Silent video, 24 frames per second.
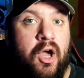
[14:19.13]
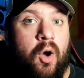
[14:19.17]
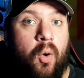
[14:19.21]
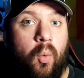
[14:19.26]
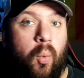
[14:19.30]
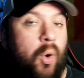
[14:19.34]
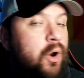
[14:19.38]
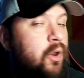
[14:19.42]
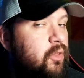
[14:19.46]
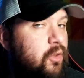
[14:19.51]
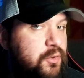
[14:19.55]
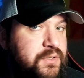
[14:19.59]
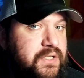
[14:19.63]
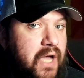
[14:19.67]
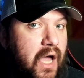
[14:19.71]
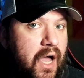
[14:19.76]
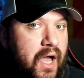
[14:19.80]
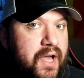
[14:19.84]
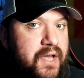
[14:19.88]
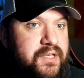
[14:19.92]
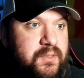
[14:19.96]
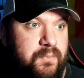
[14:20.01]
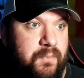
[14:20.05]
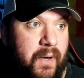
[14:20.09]
One of those
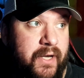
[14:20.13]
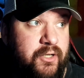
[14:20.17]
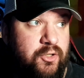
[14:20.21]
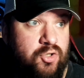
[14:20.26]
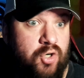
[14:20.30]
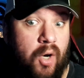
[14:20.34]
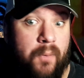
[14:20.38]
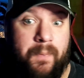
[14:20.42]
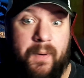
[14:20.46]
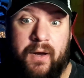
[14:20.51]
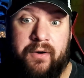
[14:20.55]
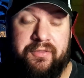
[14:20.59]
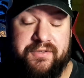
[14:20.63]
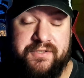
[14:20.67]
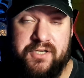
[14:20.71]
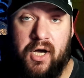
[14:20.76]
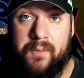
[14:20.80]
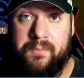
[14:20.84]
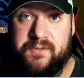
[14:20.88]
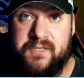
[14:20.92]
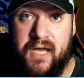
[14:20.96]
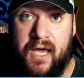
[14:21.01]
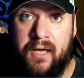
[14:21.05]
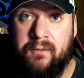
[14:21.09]
guys might drop out of the
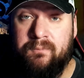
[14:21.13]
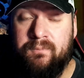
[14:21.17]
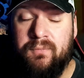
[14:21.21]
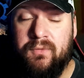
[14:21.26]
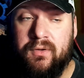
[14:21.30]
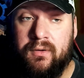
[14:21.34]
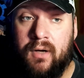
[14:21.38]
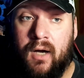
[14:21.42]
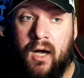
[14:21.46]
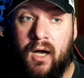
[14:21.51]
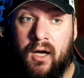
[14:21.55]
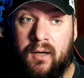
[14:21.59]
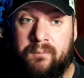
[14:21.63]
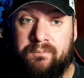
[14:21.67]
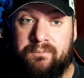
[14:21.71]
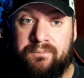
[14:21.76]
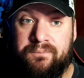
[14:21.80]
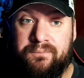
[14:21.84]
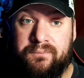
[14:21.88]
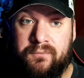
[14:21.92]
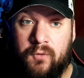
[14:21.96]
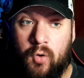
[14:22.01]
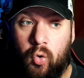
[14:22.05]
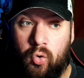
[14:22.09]
top 10,
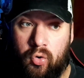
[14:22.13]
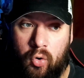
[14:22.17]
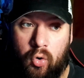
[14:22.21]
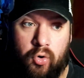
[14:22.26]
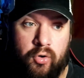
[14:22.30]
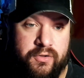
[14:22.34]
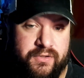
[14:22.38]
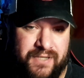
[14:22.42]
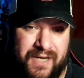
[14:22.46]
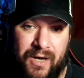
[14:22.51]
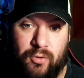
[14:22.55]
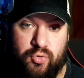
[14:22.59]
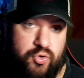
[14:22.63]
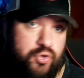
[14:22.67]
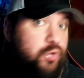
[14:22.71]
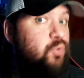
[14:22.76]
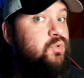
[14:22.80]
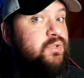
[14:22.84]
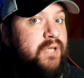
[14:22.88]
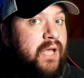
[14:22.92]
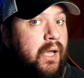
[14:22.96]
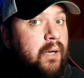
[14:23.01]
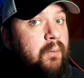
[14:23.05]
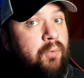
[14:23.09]
or down to
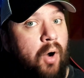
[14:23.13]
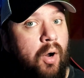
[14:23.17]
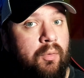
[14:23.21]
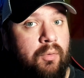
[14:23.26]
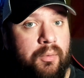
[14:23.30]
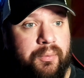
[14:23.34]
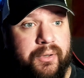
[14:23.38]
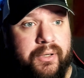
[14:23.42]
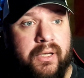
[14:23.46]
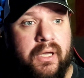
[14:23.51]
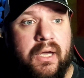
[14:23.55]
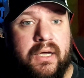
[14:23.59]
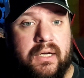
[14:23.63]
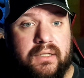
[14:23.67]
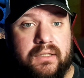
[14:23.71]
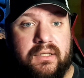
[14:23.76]
10 probably,